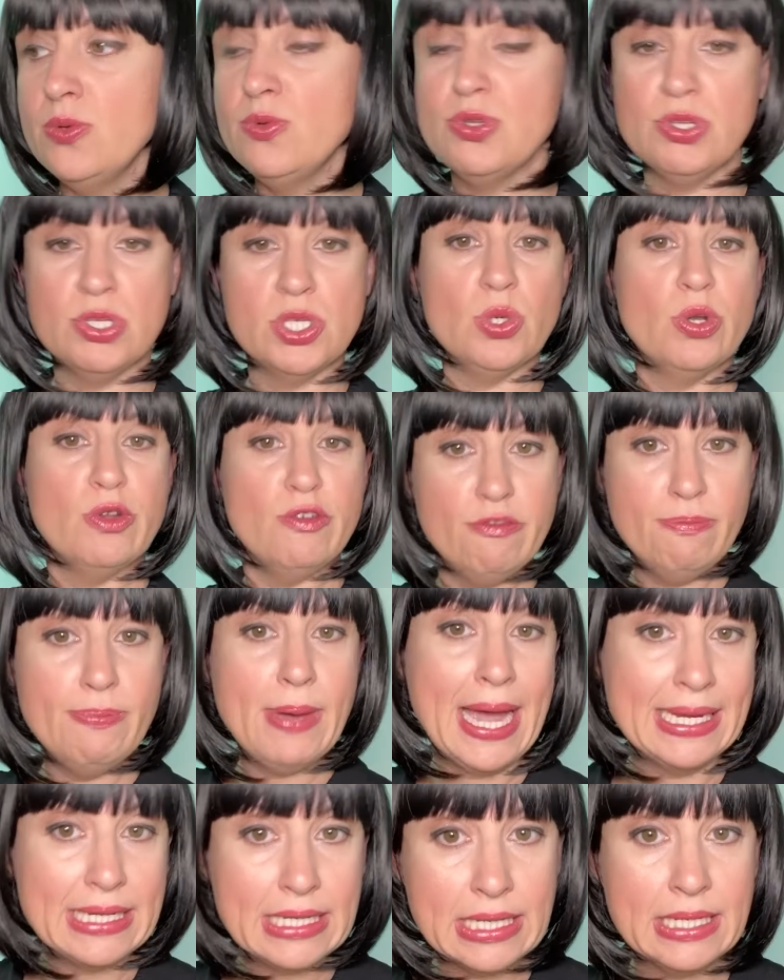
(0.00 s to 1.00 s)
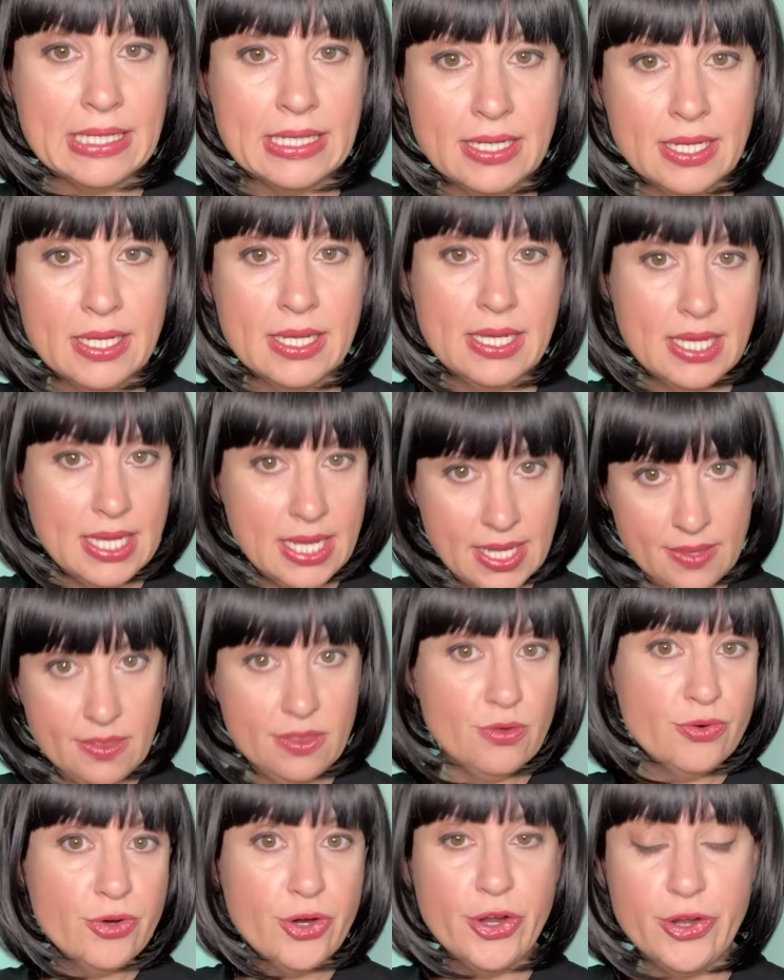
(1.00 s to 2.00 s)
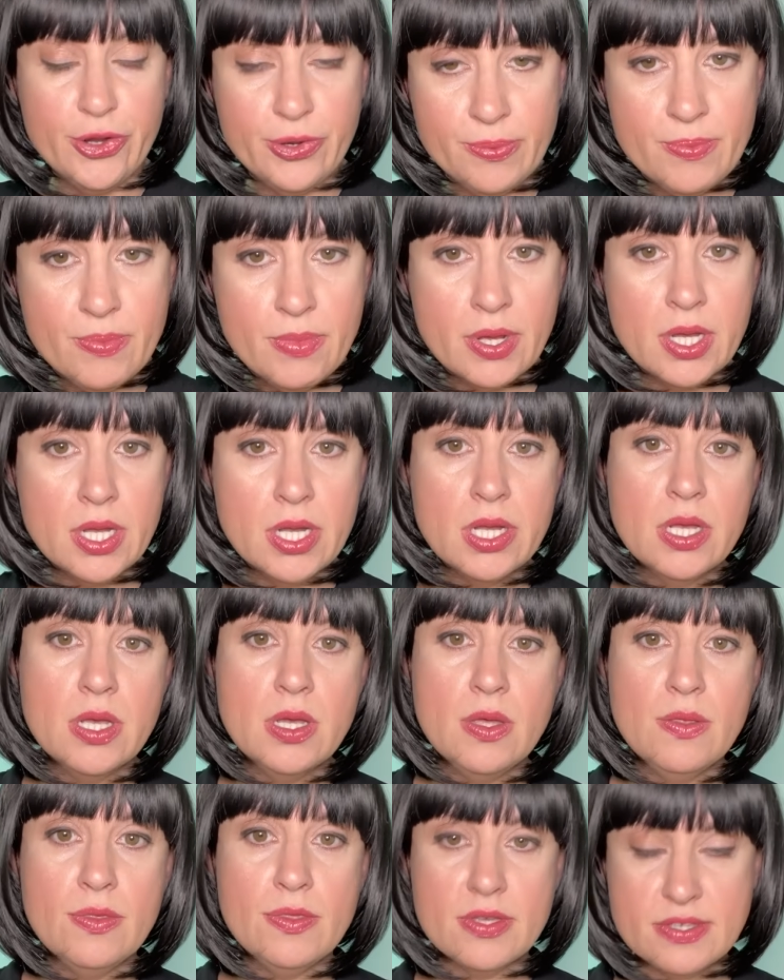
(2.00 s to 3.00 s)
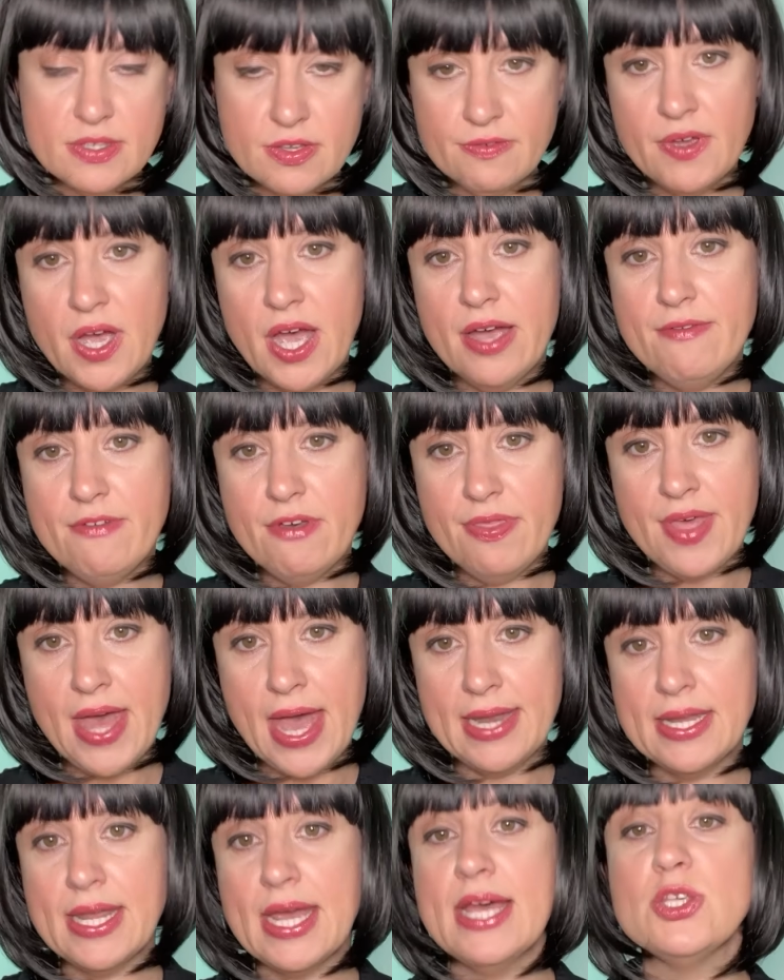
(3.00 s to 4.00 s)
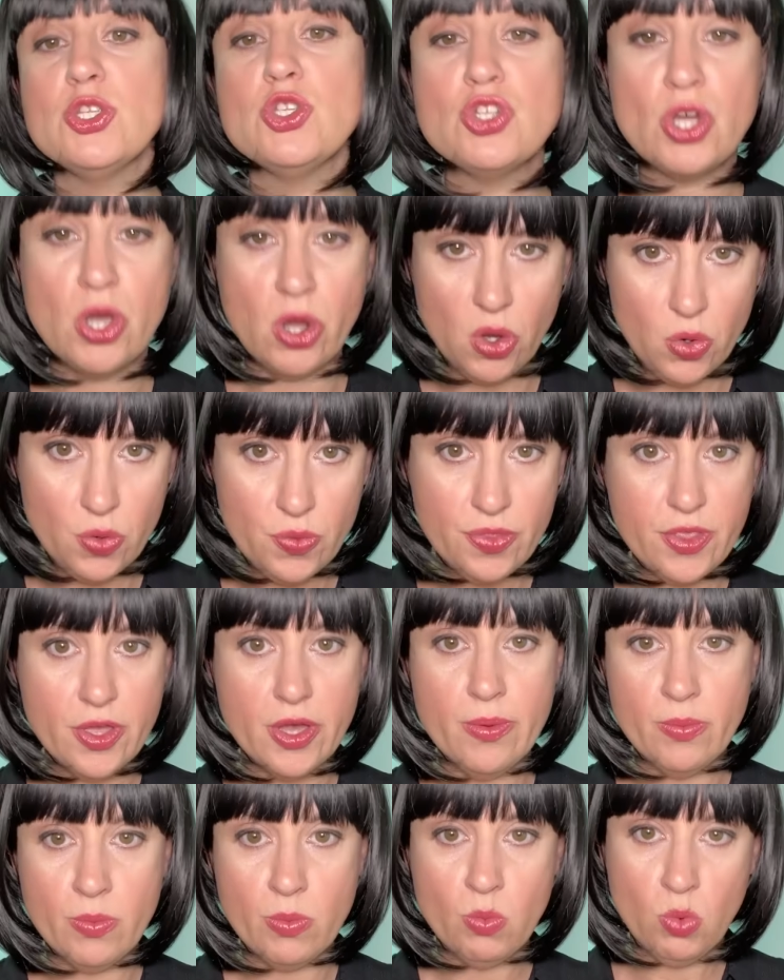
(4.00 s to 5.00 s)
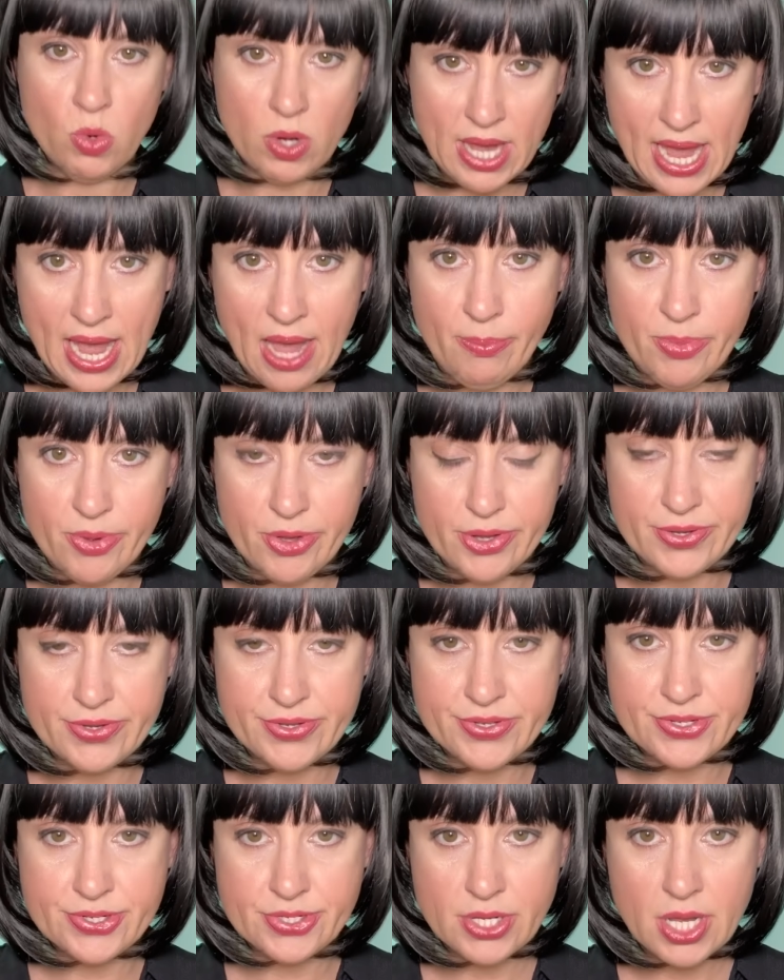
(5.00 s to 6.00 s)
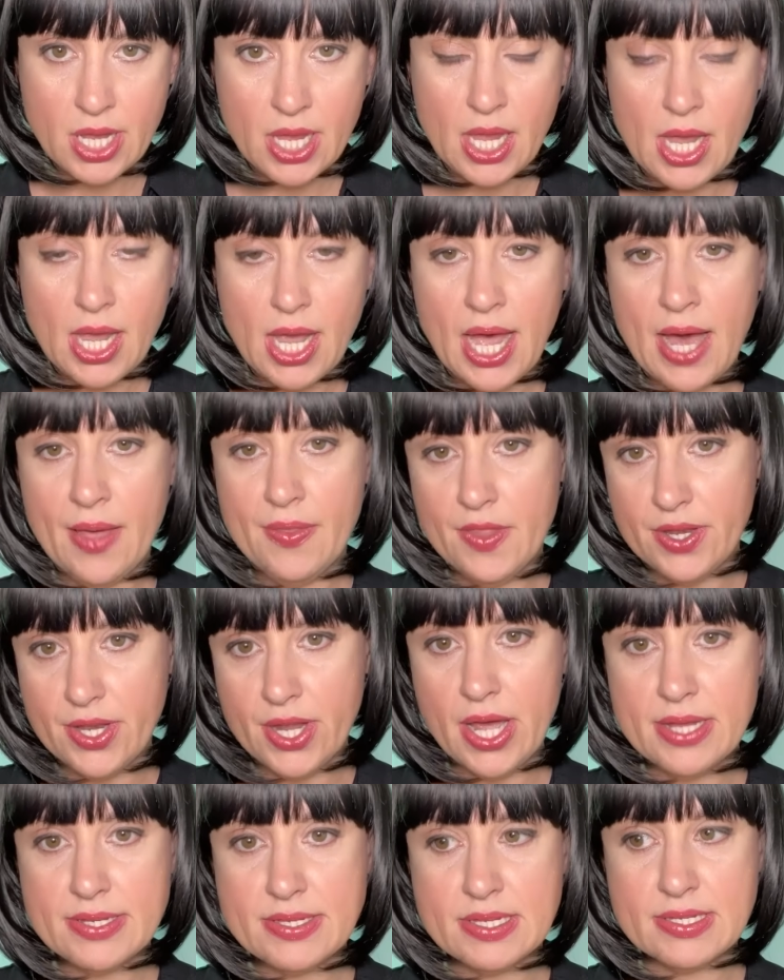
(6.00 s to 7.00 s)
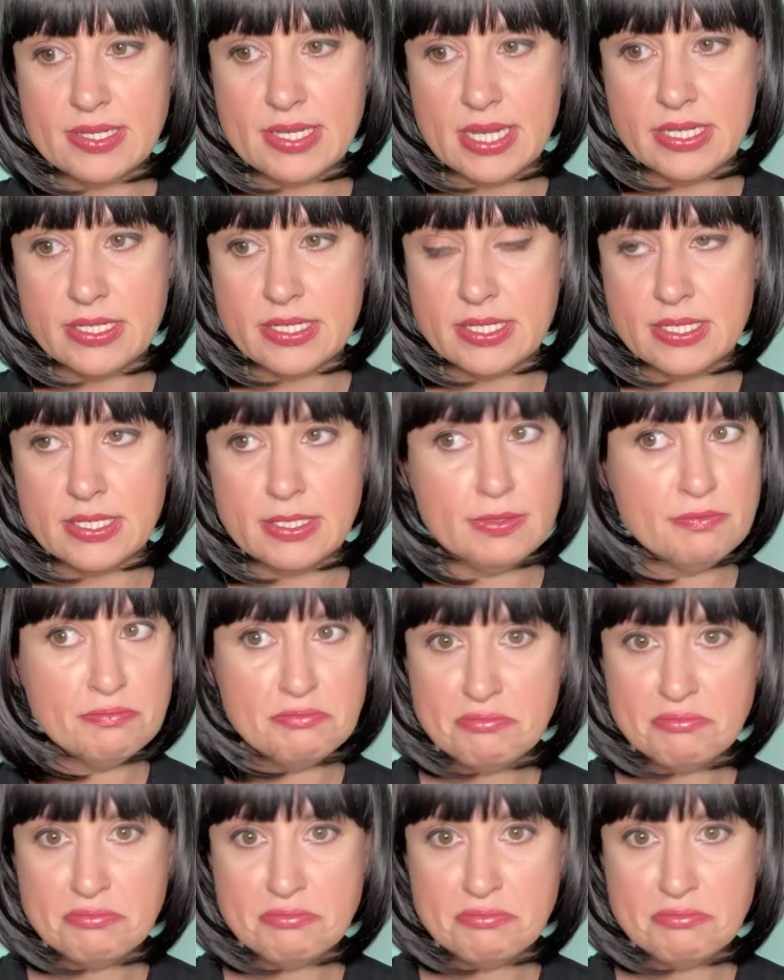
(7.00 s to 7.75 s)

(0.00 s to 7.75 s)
sort of back in the room, the survivor then has told them what happened. And the narcissist